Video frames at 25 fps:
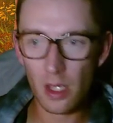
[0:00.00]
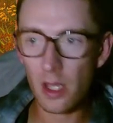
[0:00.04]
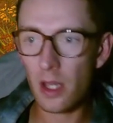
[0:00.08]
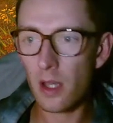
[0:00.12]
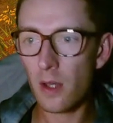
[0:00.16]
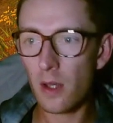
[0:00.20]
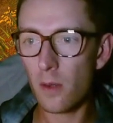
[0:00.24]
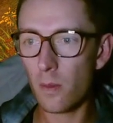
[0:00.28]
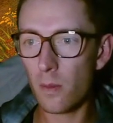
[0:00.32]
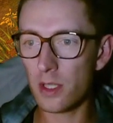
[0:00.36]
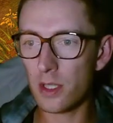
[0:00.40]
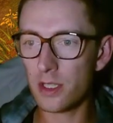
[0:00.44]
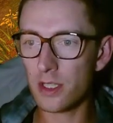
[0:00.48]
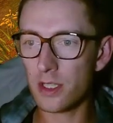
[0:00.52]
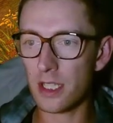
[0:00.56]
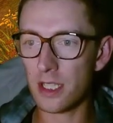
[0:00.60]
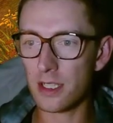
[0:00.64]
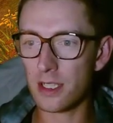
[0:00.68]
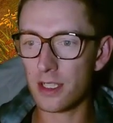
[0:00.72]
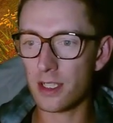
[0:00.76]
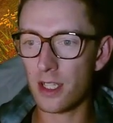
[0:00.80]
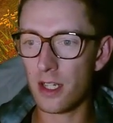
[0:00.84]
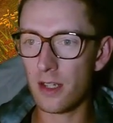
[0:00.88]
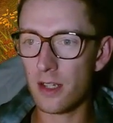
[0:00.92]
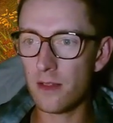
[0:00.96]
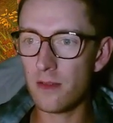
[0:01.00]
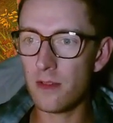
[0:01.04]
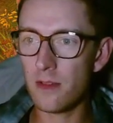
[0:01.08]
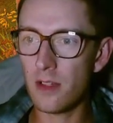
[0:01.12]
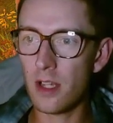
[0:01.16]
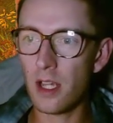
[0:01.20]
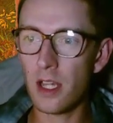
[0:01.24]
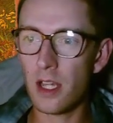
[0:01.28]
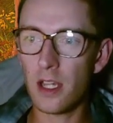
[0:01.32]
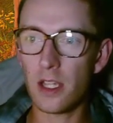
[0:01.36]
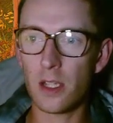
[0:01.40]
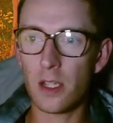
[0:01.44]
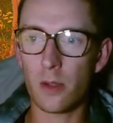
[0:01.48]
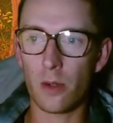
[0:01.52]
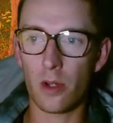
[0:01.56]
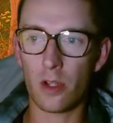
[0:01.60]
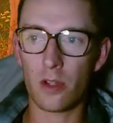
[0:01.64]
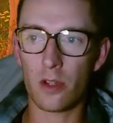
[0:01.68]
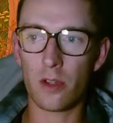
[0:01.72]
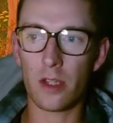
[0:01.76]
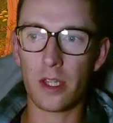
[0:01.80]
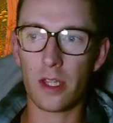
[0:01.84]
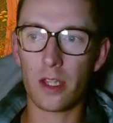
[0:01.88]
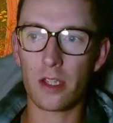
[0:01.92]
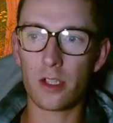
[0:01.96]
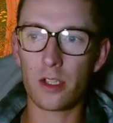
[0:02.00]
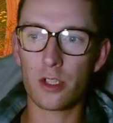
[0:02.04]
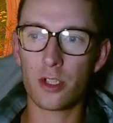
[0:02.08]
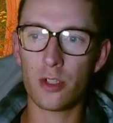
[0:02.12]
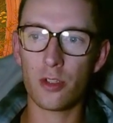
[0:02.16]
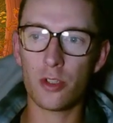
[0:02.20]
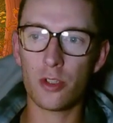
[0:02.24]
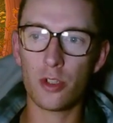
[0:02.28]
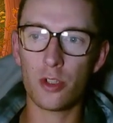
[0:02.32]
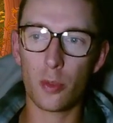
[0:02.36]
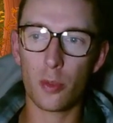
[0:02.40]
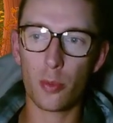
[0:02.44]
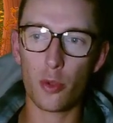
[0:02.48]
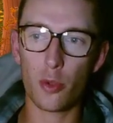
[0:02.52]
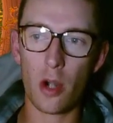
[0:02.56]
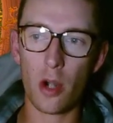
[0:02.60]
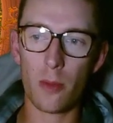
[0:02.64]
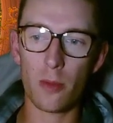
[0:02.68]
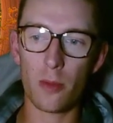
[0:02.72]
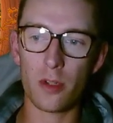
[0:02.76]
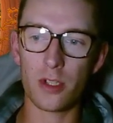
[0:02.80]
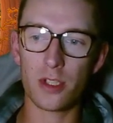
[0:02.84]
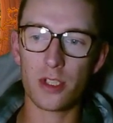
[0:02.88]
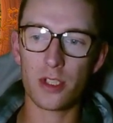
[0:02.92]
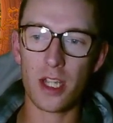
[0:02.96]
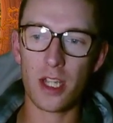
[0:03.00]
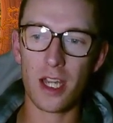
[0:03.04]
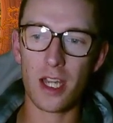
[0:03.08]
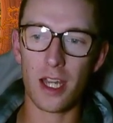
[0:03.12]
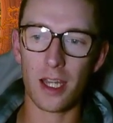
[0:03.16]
Once that's done, you want to click choose your primary stat.